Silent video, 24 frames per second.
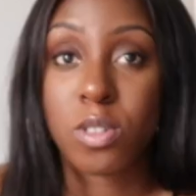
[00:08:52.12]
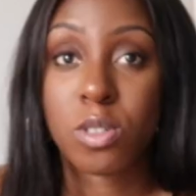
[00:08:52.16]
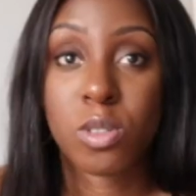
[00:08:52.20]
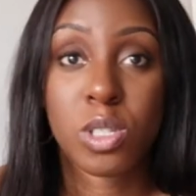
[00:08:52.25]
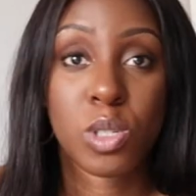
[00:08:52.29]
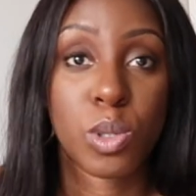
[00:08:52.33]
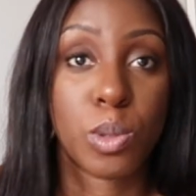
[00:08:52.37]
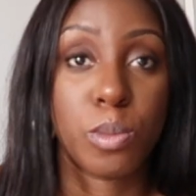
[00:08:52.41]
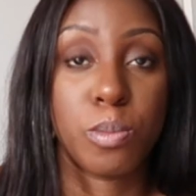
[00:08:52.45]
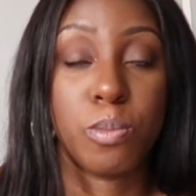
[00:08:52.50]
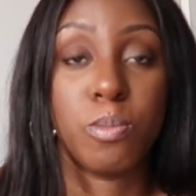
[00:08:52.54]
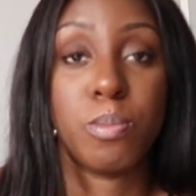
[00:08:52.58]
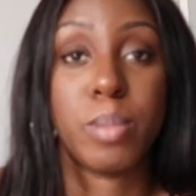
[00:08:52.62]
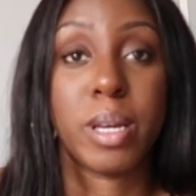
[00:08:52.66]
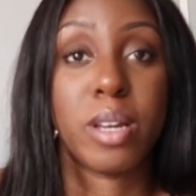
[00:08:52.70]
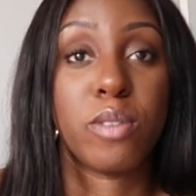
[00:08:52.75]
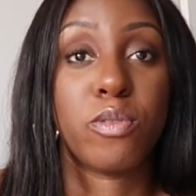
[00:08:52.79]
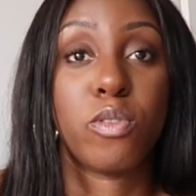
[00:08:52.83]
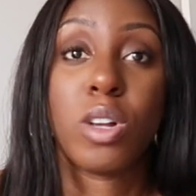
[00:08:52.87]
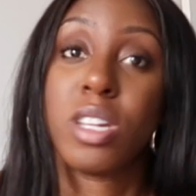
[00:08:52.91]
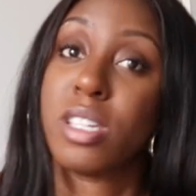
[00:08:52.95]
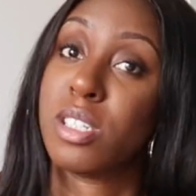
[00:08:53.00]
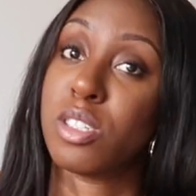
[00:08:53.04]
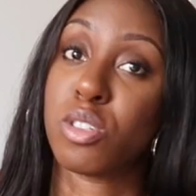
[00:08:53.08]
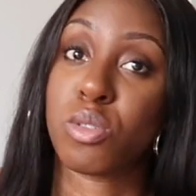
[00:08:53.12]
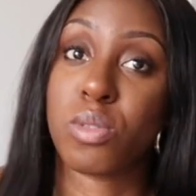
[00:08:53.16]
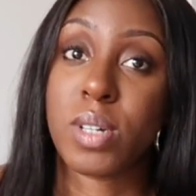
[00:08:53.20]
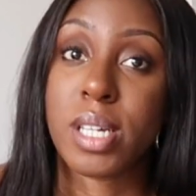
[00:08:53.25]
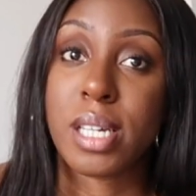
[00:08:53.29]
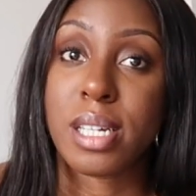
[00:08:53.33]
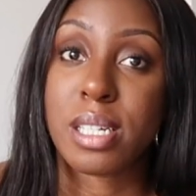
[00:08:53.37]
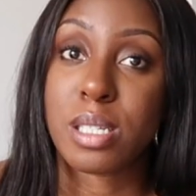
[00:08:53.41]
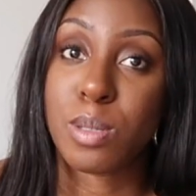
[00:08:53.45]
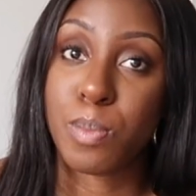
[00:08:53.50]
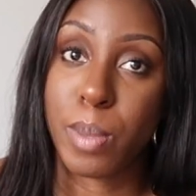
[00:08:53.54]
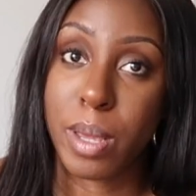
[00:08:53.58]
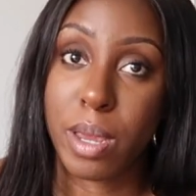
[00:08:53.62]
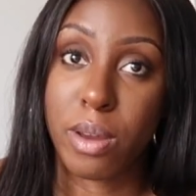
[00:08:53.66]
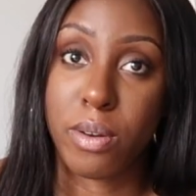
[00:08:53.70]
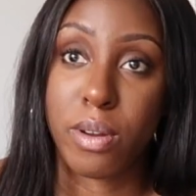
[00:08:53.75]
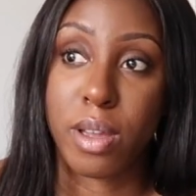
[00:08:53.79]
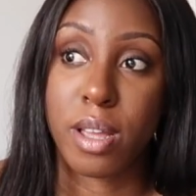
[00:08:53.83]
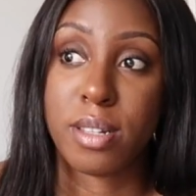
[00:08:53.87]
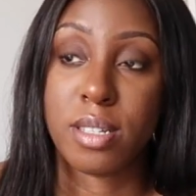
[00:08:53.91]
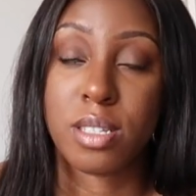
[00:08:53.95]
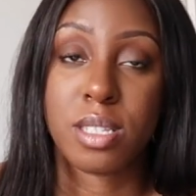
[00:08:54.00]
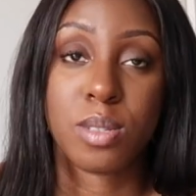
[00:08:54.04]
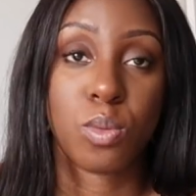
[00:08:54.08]
sort of bit of voluntary
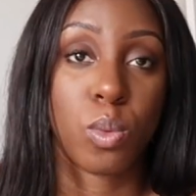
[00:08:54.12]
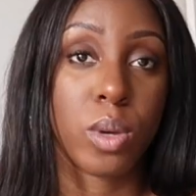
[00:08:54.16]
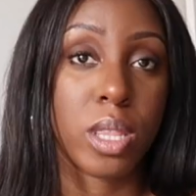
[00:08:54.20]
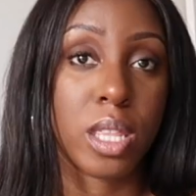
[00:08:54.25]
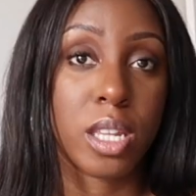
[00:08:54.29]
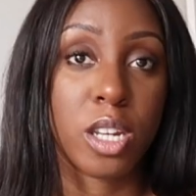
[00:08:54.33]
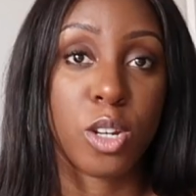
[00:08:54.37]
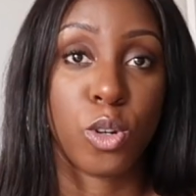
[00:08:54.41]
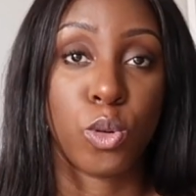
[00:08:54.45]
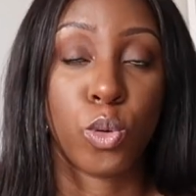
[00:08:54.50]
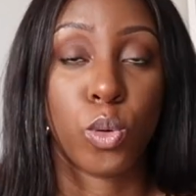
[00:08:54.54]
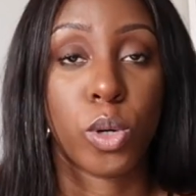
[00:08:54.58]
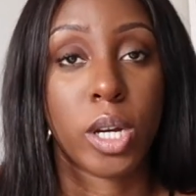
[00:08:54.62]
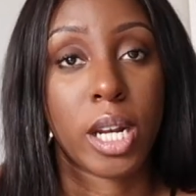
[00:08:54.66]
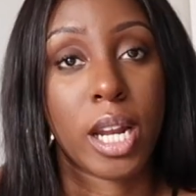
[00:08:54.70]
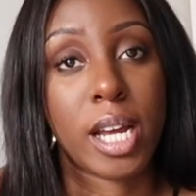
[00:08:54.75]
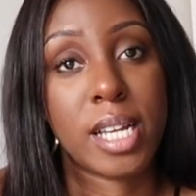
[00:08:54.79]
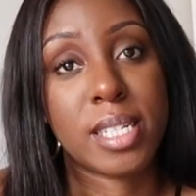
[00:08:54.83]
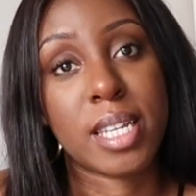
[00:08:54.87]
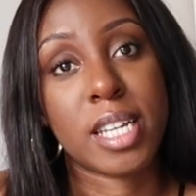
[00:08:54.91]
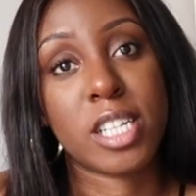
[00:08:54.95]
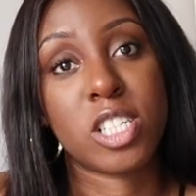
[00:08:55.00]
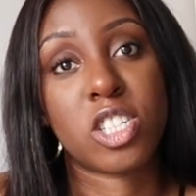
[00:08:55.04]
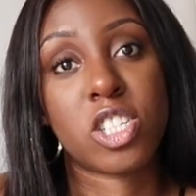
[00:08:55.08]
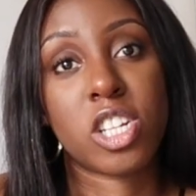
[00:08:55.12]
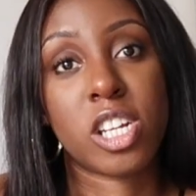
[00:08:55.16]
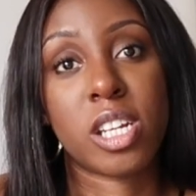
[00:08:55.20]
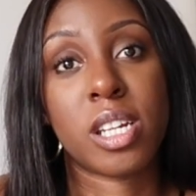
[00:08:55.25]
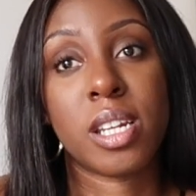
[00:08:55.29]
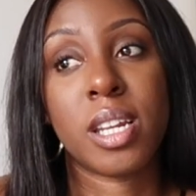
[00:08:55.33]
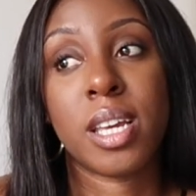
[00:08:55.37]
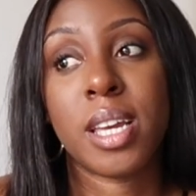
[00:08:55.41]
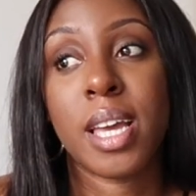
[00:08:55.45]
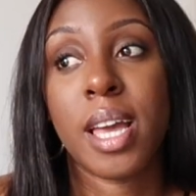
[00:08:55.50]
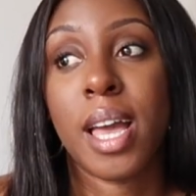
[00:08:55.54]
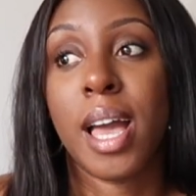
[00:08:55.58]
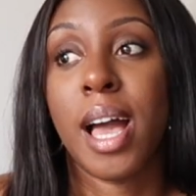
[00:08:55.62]
experience within an organisation.